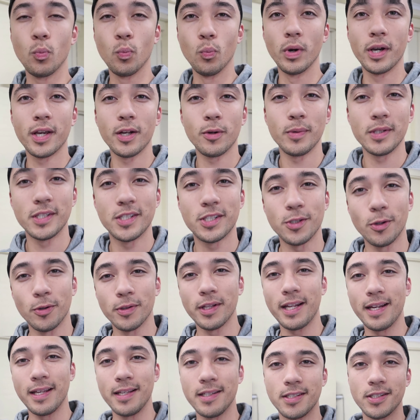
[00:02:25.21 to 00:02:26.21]
We're going to install
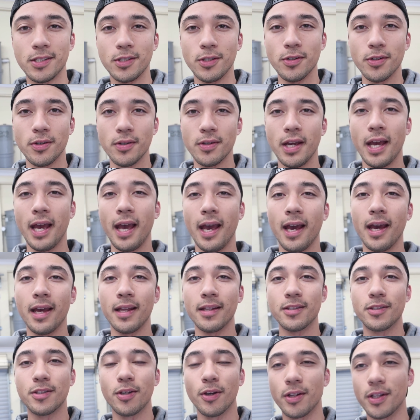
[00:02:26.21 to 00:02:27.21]
that ECU and
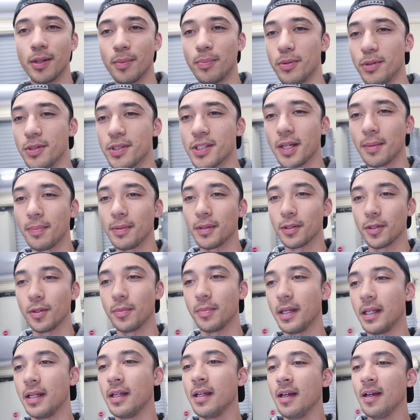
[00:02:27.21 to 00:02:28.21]
turn the boost up a little
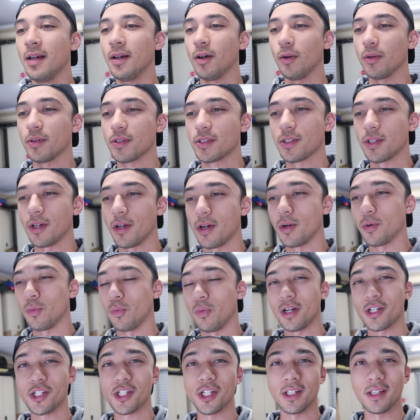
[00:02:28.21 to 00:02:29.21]
bit. Also
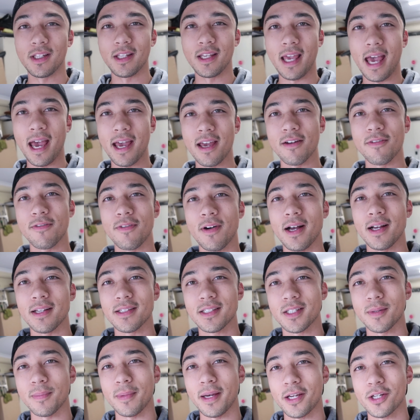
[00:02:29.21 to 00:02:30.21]
watching the AFRs
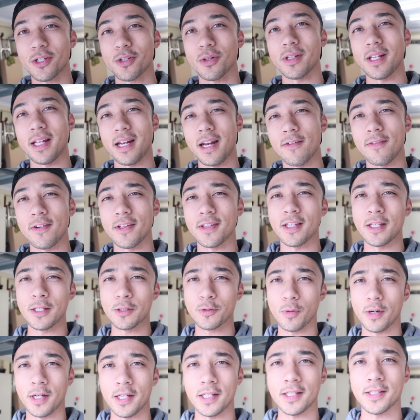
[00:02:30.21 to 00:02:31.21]
to make sure that everything's running